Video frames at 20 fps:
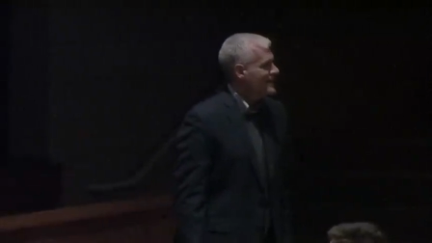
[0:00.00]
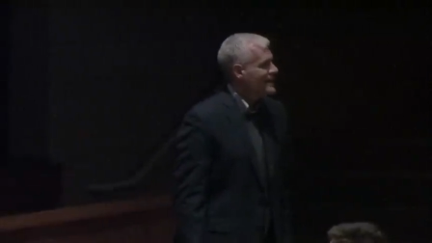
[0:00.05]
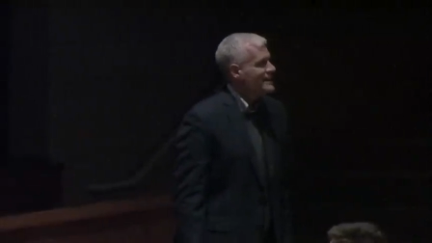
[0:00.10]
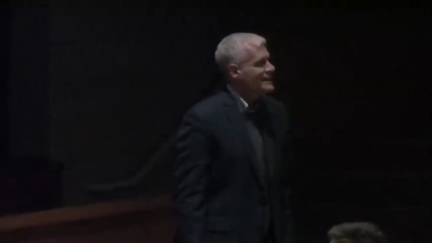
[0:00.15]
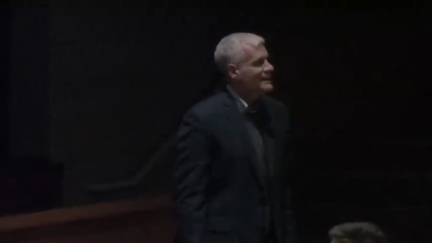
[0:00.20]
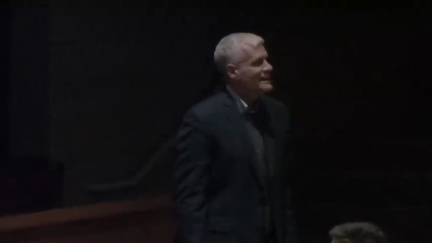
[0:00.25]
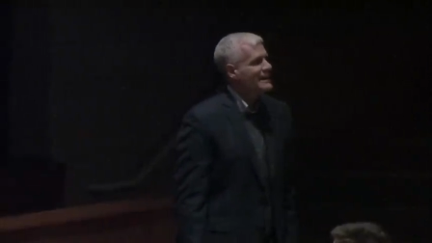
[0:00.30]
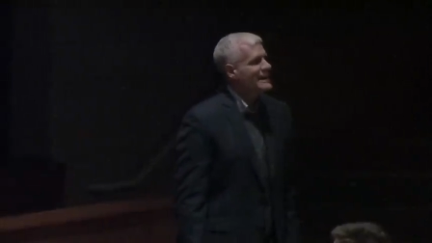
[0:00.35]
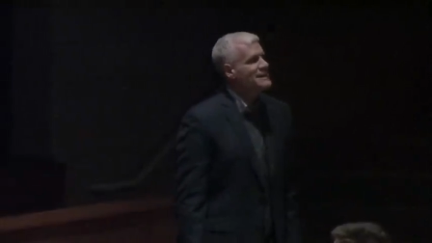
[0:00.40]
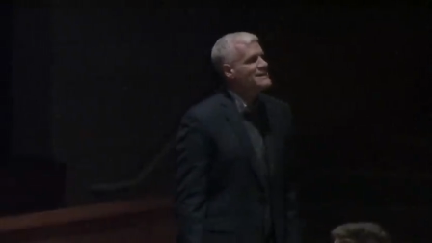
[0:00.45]

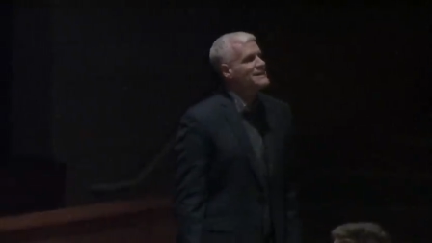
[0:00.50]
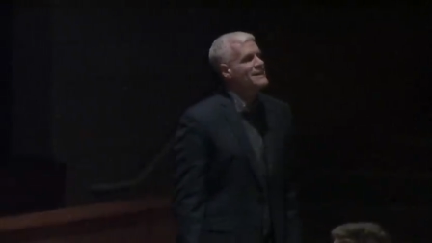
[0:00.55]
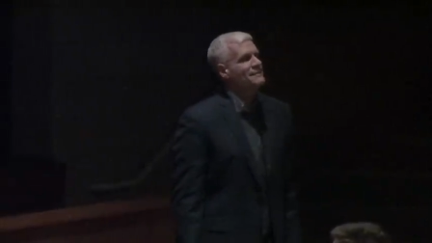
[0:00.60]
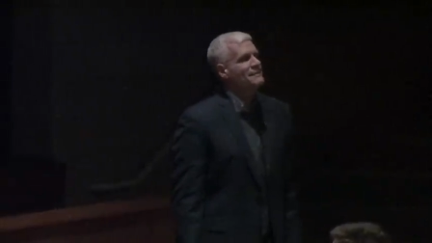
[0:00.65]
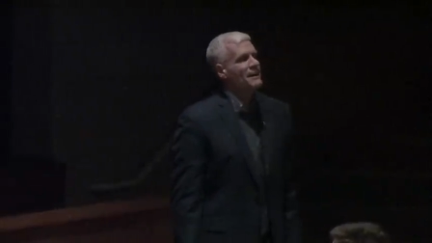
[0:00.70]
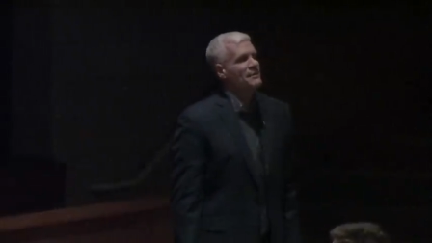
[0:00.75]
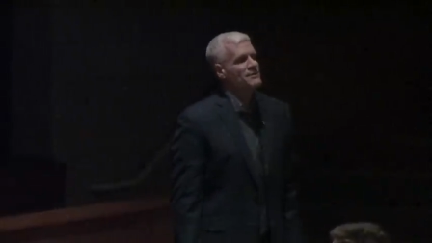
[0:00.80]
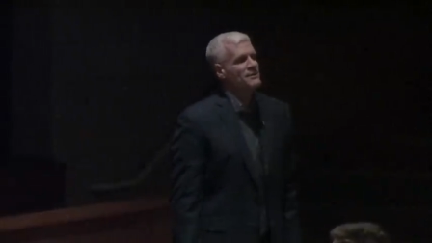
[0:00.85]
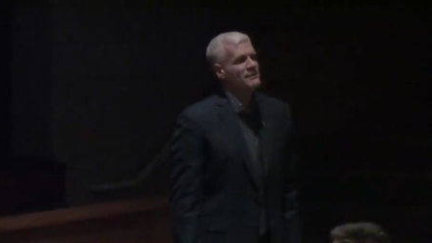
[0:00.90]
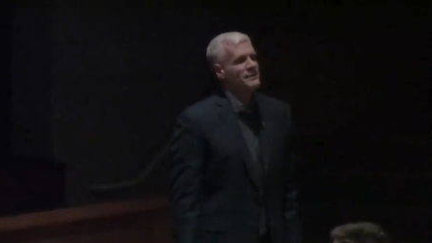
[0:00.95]
The kids
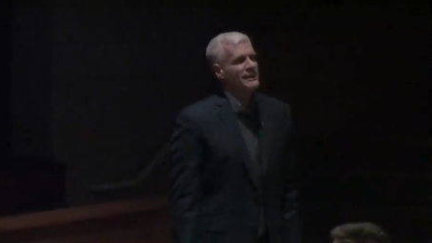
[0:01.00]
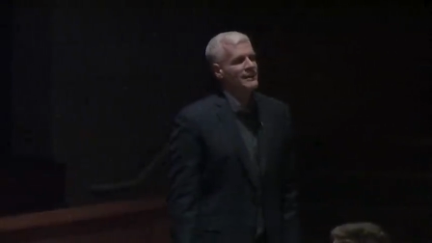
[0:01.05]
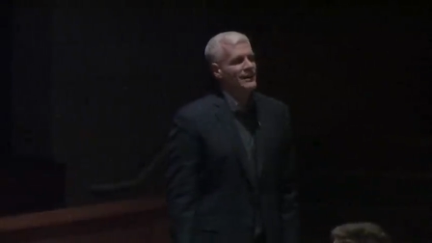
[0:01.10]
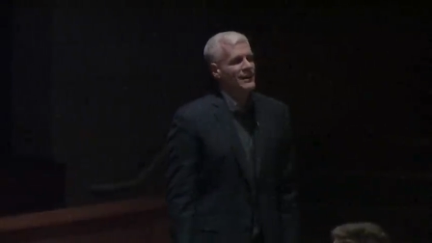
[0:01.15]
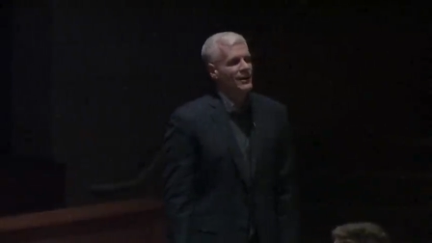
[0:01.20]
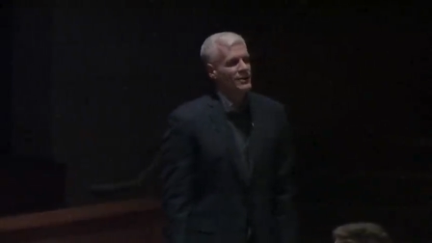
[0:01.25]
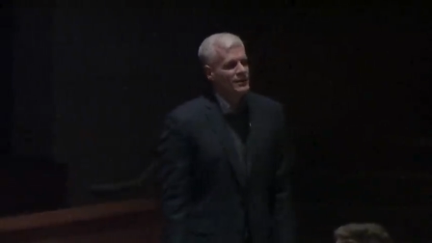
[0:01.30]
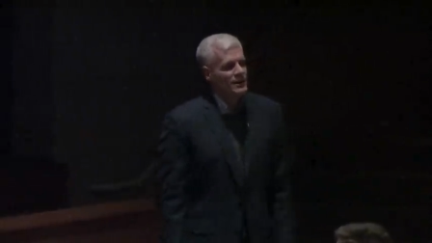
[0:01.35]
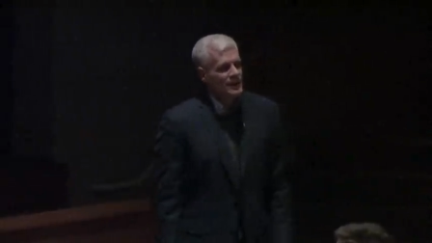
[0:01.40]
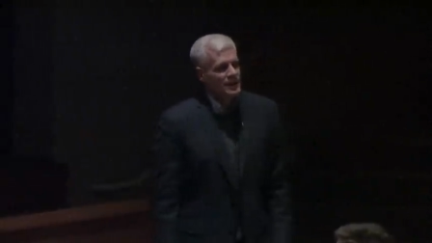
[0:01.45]
come up to me and
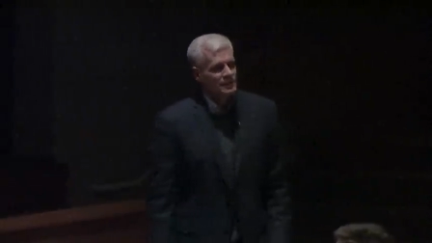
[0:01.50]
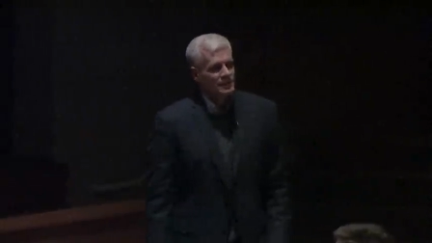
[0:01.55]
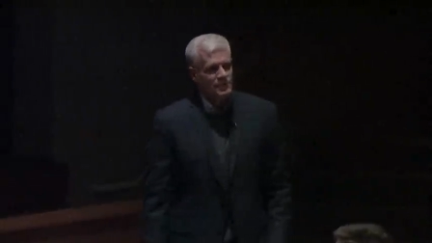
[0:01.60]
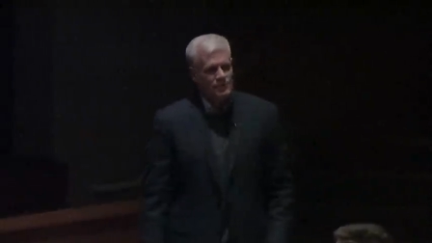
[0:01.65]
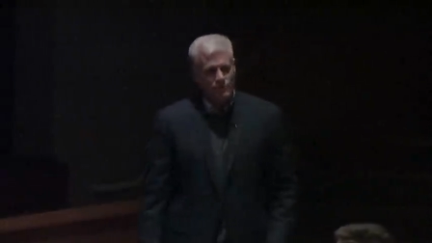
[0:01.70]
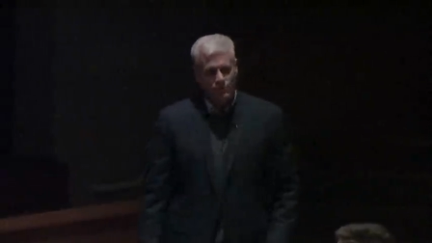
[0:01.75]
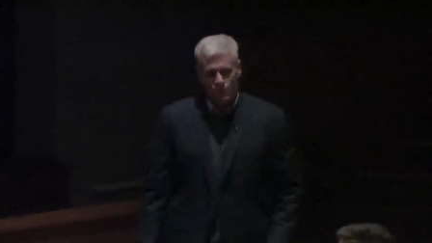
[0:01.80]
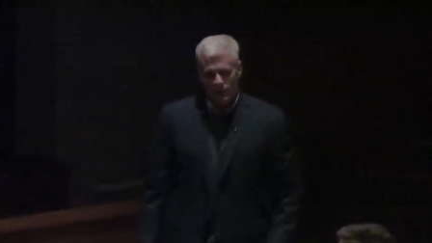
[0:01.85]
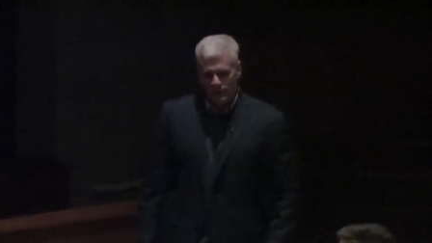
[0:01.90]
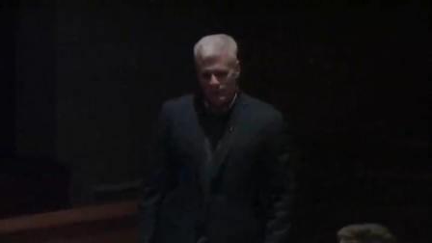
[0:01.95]
go,
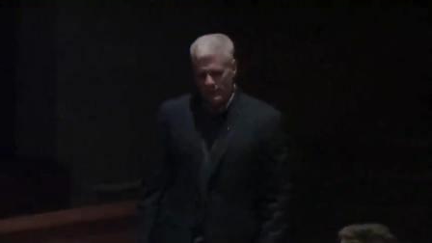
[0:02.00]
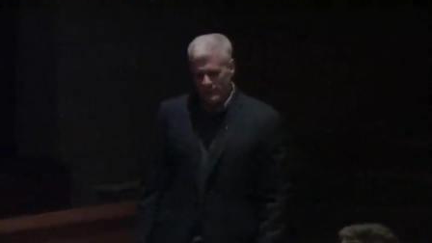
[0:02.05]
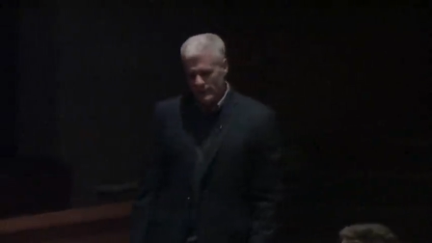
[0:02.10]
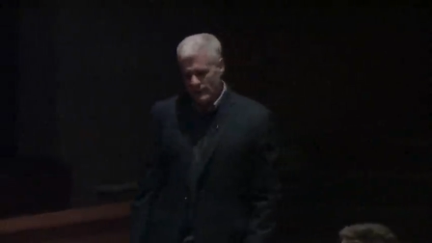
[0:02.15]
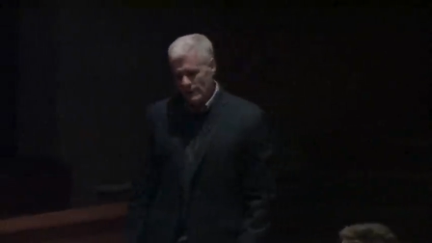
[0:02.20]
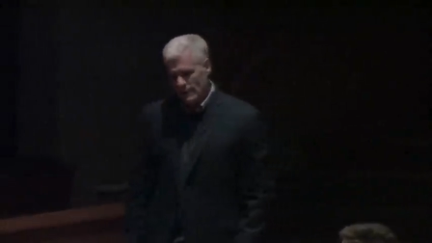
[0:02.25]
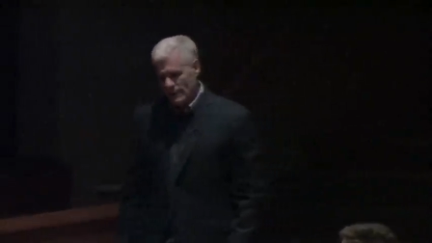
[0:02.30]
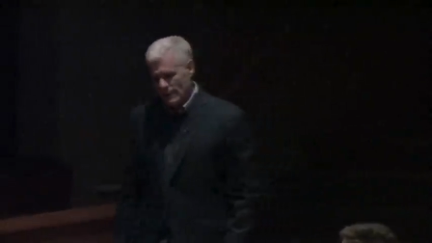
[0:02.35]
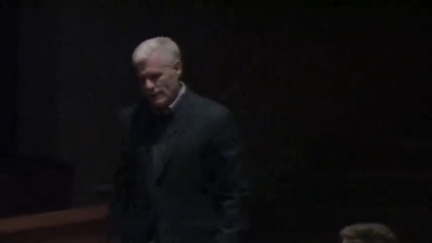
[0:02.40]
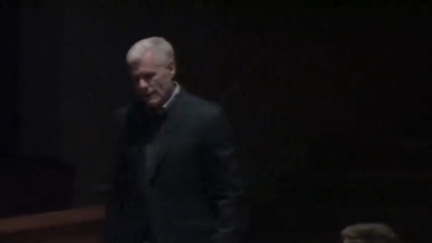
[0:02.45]
Mr.
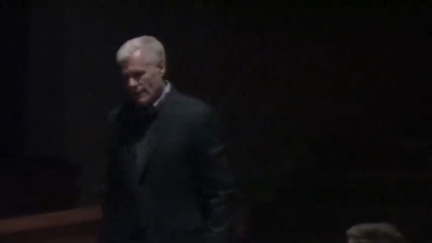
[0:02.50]
Wormeli,